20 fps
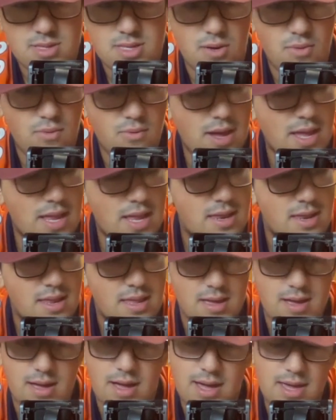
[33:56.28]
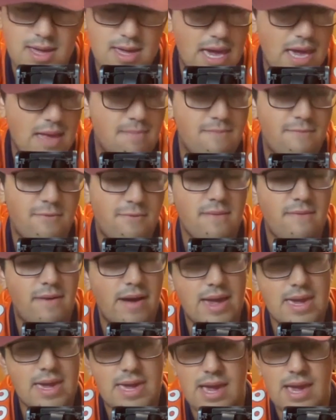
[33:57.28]
to win a game for the
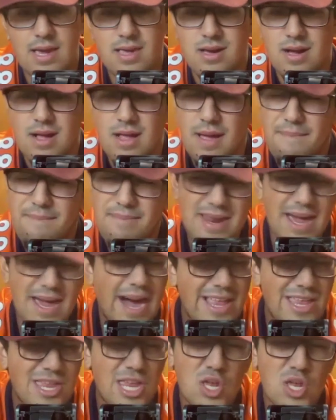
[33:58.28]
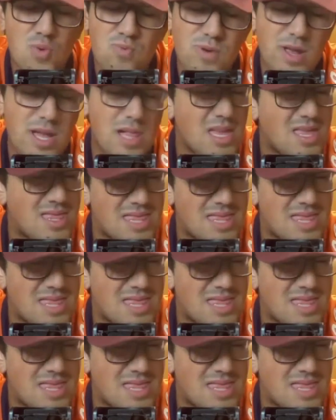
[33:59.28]
Vikings, but I just really